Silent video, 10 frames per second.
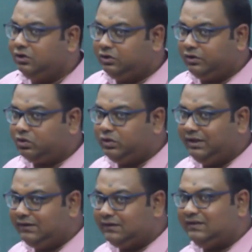So
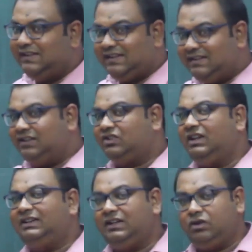students, this is the
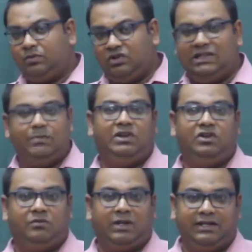trick that you have to keep in
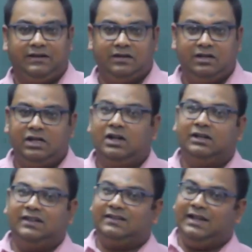your mind.
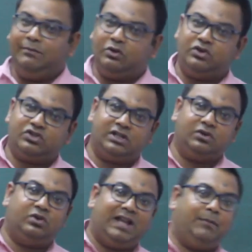The same
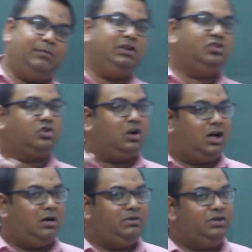question could have been
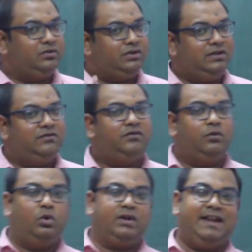solved using
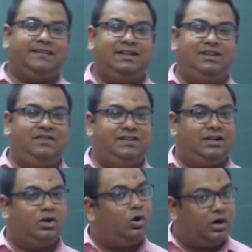4 as a
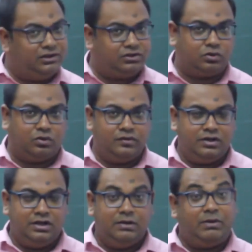divisor also,
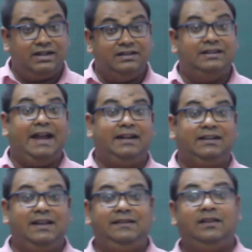but in
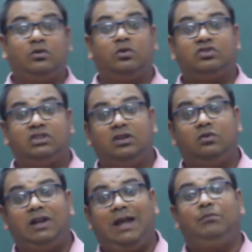that case the
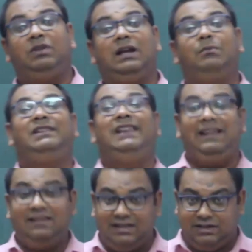question would have become
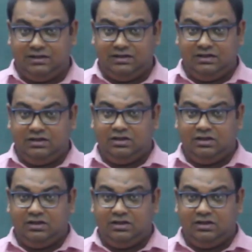lengthy